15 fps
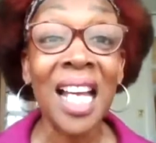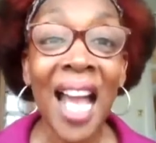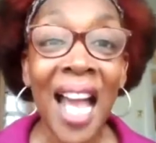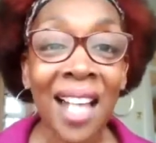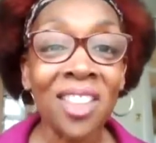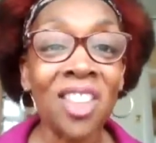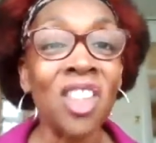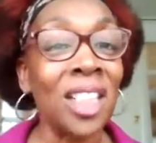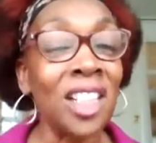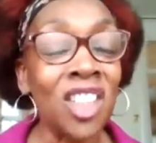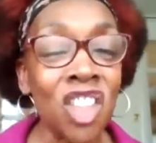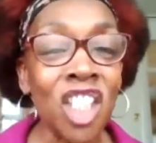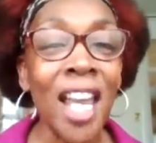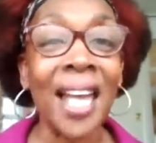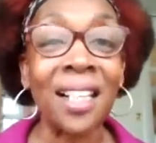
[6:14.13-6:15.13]
actually
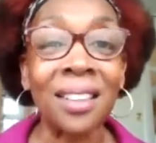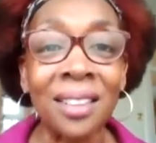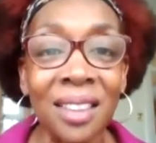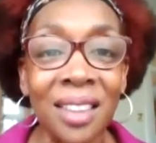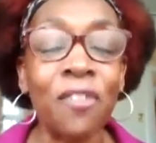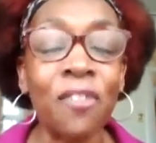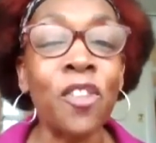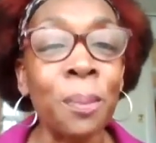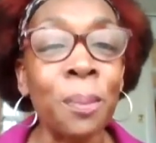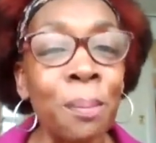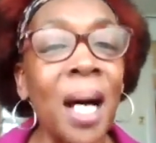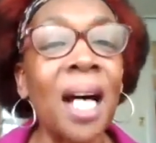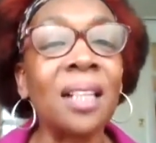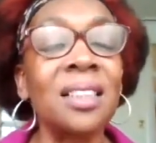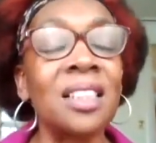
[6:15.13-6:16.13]
check different
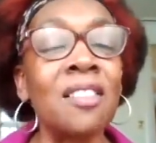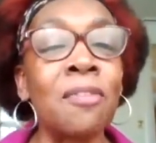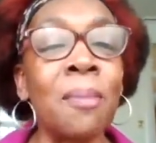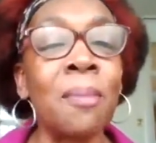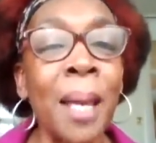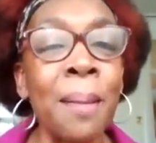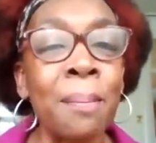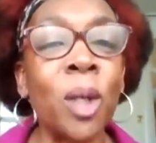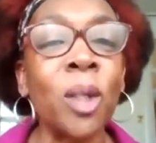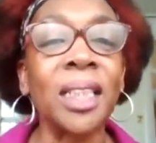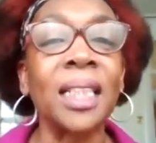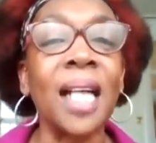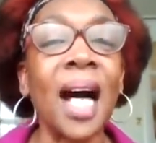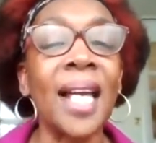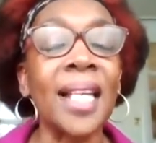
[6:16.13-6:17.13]
parts of my
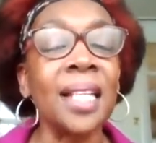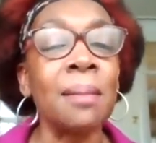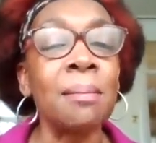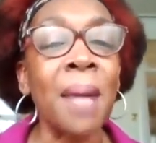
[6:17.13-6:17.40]
body, i.e.